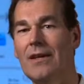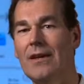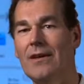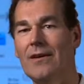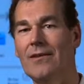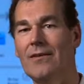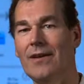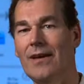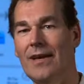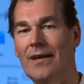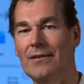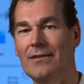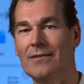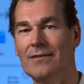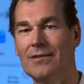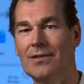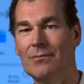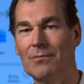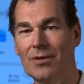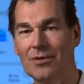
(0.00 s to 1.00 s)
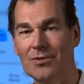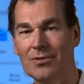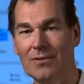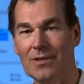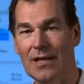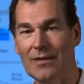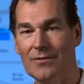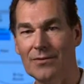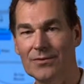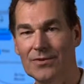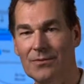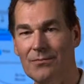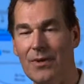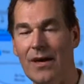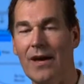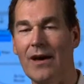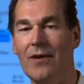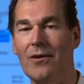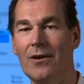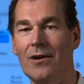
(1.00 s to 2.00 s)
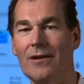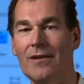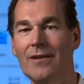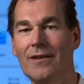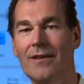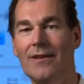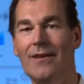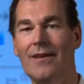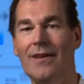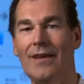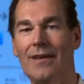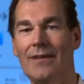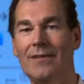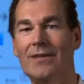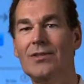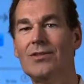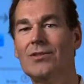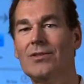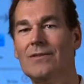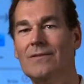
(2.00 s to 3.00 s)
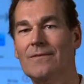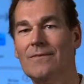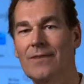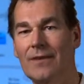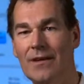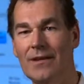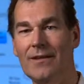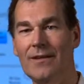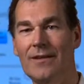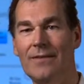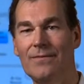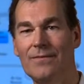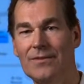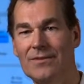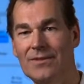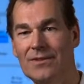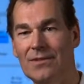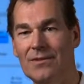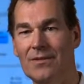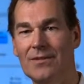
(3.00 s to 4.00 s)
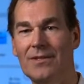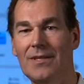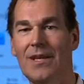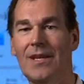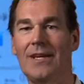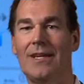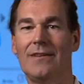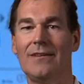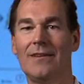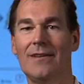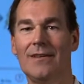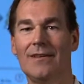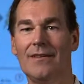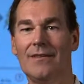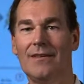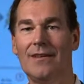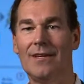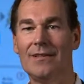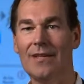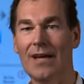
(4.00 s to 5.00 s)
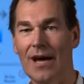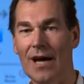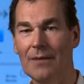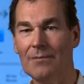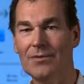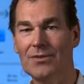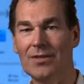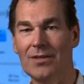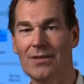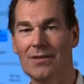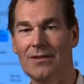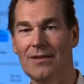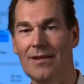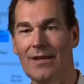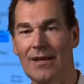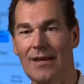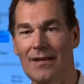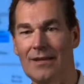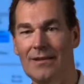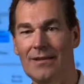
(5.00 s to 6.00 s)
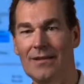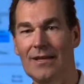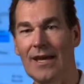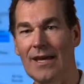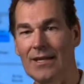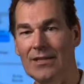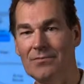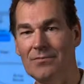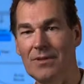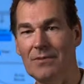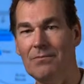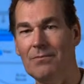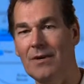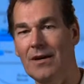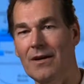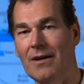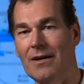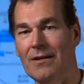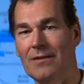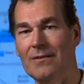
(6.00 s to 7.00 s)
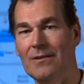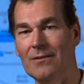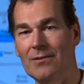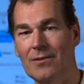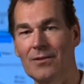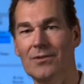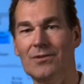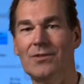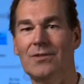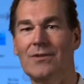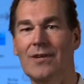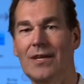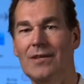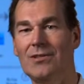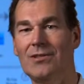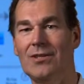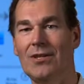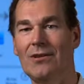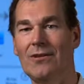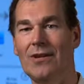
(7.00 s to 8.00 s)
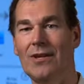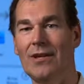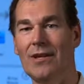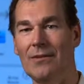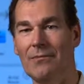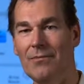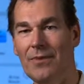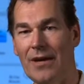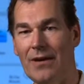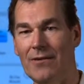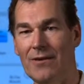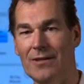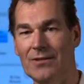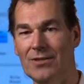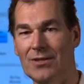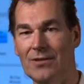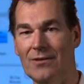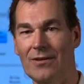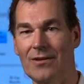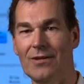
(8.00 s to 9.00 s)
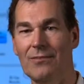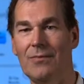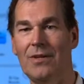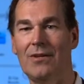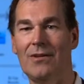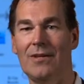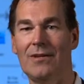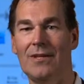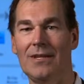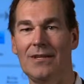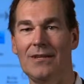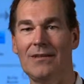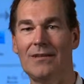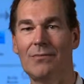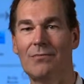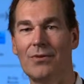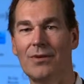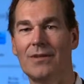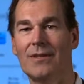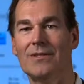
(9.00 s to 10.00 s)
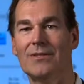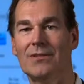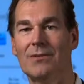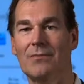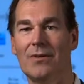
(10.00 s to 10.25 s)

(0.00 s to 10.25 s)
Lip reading: now at commercial levels of power, and this should finally facilitate adoption and engagement by the larger engineering and power engineering community to bring this to